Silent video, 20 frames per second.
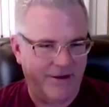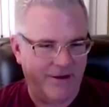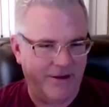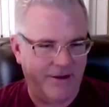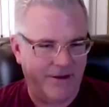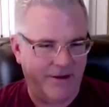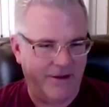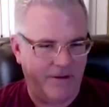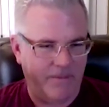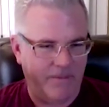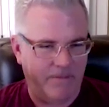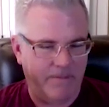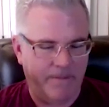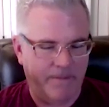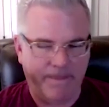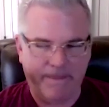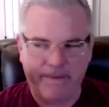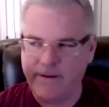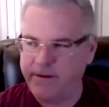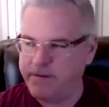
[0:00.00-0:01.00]

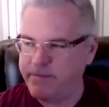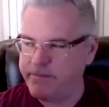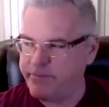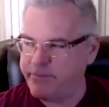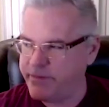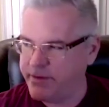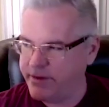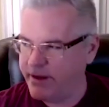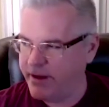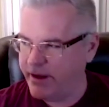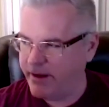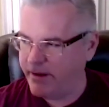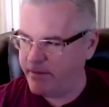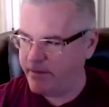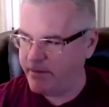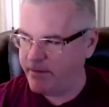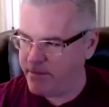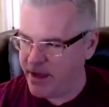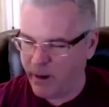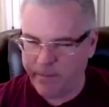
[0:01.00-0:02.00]
um, the
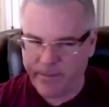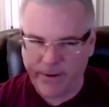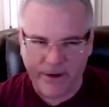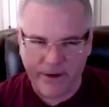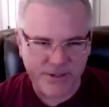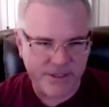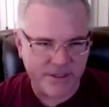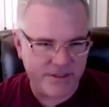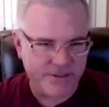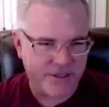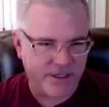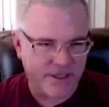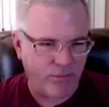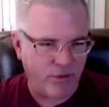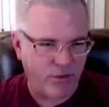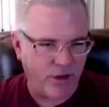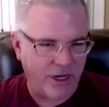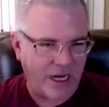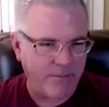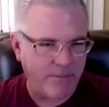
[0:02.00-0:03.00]
mail person's going to
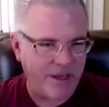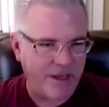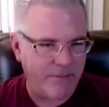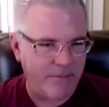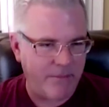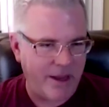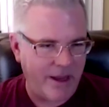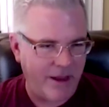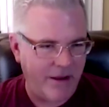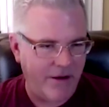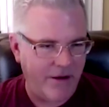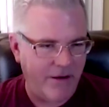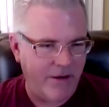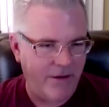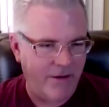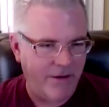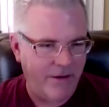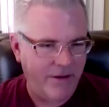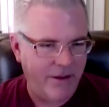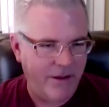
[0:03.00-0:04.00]
bring me
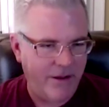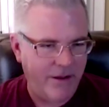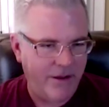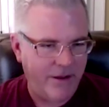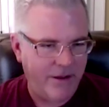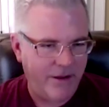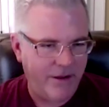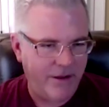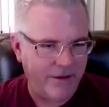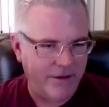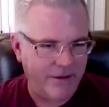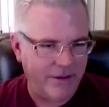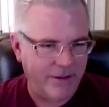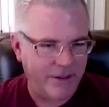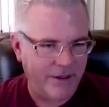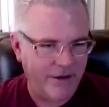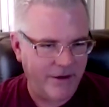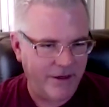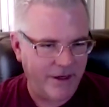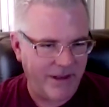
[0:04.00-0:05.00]
mail
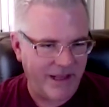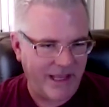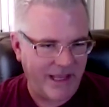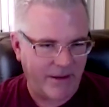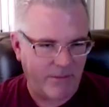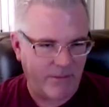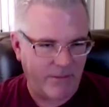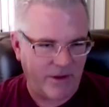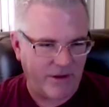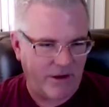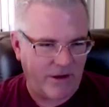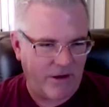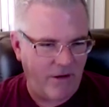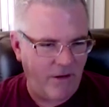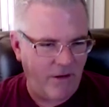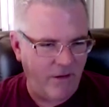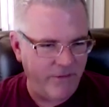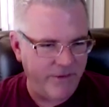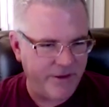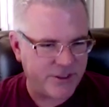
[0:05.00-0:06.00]
here, and I'll be like,
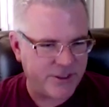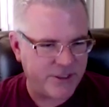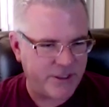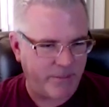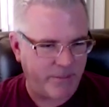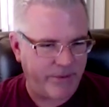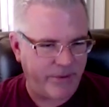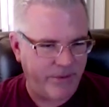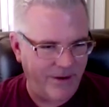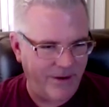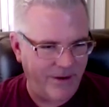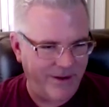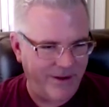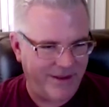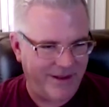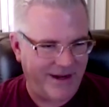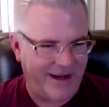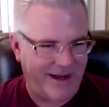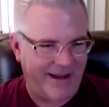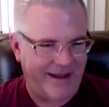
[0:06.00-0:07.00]
all the support
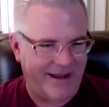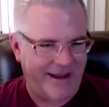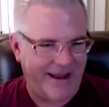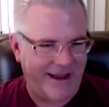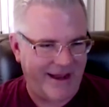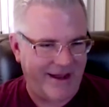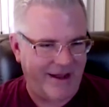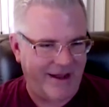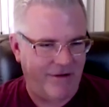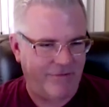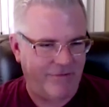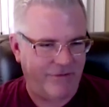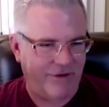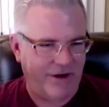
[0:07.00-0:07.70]
that I have,